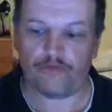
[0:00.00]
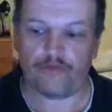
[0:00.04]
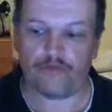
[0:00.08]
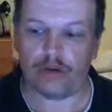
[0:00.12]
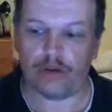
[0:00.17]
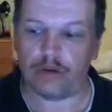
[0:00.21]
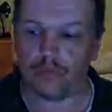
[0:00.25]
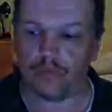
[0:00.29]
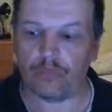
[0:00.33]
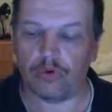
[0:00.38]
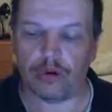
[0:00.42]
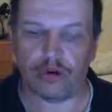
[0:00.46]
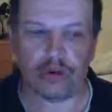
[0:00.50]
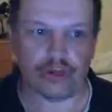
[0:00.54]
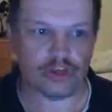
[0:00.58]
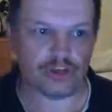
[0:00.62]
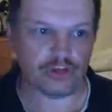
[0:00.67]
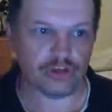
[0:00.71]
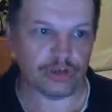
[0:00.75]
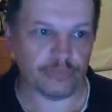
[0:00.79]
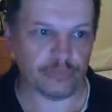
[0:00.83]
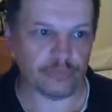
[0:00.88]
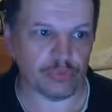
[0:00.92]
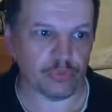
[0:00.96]
friend of mine
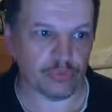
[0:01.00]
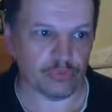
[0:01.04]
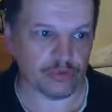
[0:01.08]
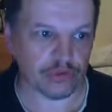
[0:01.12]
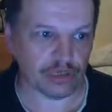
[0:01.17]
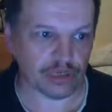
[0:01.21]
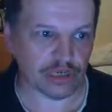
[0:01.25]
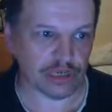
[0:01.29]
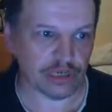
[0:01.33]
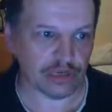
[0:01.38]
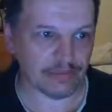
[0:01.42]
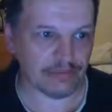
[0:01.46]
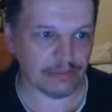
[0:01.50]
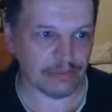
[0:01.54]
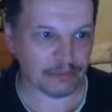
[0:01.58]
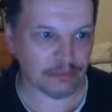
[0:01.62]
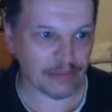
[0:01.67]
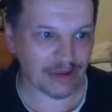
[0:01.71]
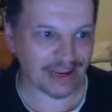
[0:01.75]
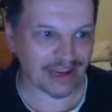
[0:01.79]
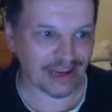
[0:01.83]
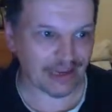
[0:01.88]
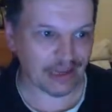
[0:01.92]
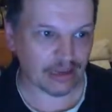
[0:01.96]
actually bought the same
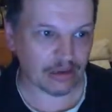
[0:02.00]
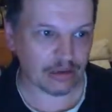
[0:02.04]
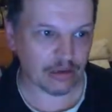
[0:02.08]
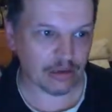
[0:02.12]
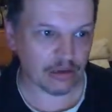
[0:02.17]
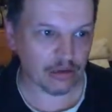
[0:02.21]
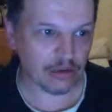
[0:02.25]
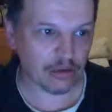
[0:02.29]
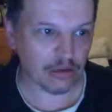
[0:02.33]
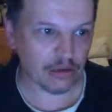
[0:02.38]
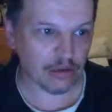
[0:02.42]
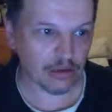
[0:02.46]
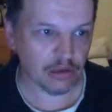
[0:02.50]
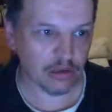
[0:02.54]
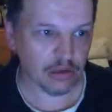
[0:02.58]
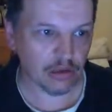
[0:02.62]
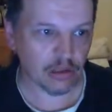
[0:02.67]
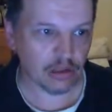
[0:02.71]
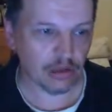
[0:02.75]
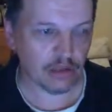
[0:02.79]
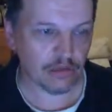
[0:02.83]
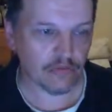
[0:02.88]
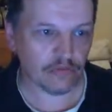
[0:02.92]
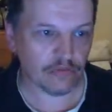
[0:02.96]
pack
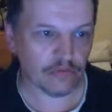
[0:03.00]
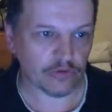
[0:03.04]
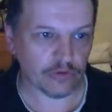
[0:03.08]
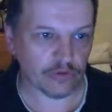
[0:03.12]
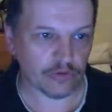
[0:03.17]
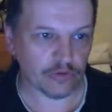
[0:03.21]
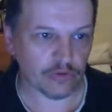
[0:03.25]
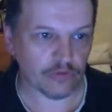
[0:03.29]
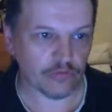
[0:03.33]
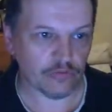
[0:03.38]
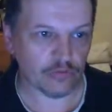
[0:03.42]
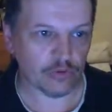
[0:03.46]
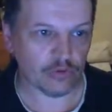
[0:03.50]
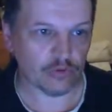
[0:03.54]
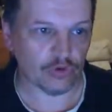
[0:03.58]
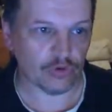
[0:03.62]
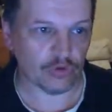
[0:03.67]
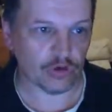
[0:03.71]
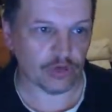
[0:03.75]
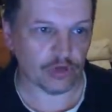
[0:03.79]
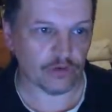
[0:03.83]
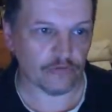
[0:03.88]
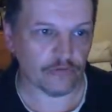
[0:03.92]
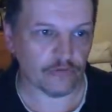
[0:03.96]
for
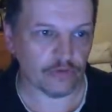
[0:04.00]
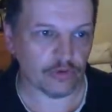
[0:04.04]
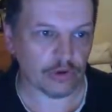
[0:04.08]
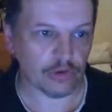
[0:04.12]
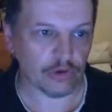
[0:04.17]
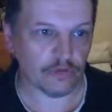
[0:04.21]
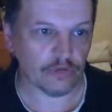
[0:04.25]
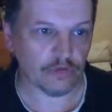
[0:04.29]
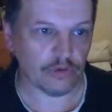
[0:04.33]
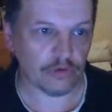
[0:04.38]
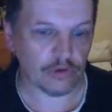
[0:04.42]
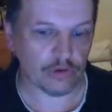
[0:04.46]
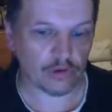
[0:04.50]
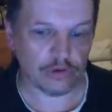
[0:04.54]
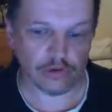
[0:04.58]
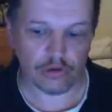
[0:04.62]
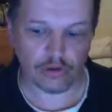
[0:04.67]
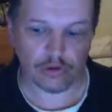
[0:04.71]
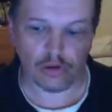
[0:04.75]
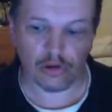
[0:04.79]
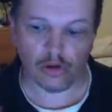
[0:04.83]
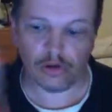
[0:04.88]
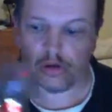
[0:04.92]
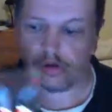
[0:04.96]
£4.95.
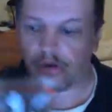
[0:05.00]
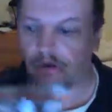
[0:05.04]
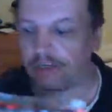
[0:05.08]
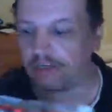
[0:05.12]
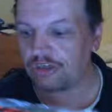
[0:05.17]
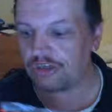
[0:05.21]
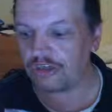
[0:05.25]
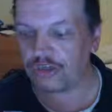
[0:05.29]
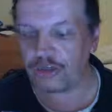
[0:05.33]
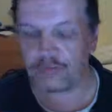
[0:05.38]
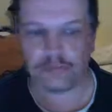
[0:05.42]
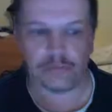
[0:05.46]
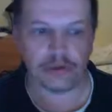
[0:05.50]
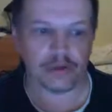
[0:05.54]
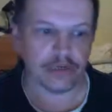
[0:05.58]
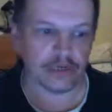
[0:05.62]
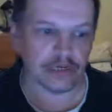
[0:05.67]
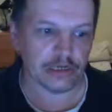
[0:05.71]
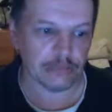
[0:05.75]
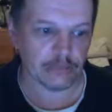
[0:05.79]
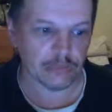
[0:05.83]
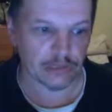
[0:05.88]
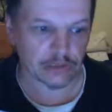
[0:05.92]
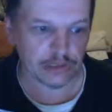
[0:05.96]
I actually
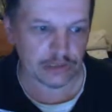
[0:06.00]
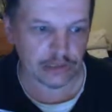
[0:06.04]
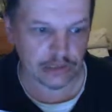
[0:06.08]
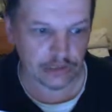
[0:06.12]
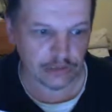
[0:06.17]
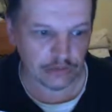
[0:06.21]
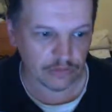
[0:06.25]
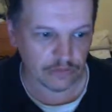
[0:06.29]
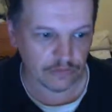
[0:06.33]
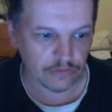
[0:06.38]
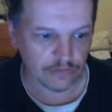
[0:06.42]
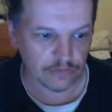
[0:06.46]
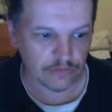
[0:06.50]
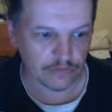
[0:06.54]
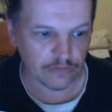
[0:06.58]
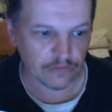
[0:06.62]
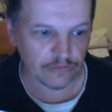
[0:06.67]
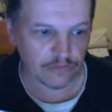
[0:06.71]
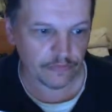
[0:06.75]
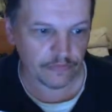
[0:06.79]
paid myself